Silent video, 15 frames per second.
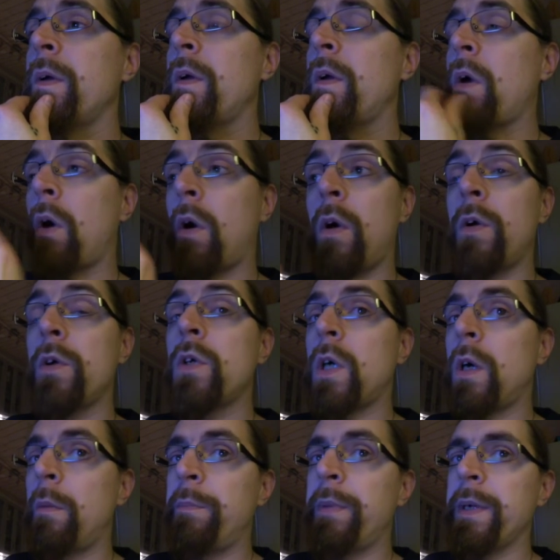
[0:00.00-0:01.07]
car
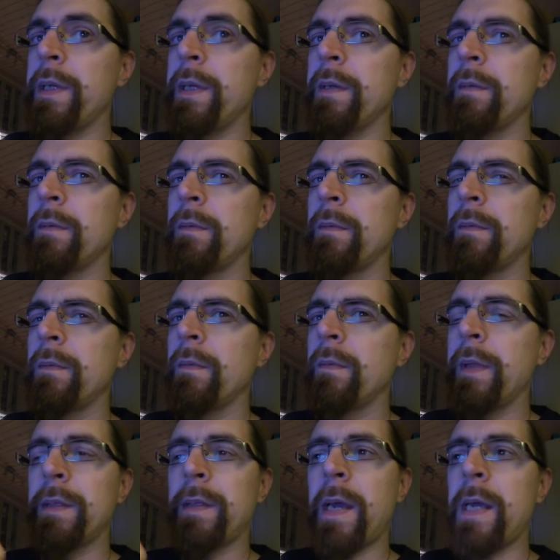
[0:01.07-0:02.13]
company
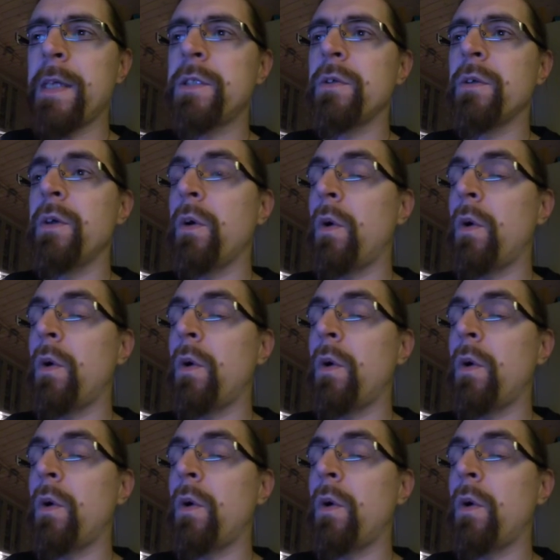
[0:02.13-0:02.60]
that actually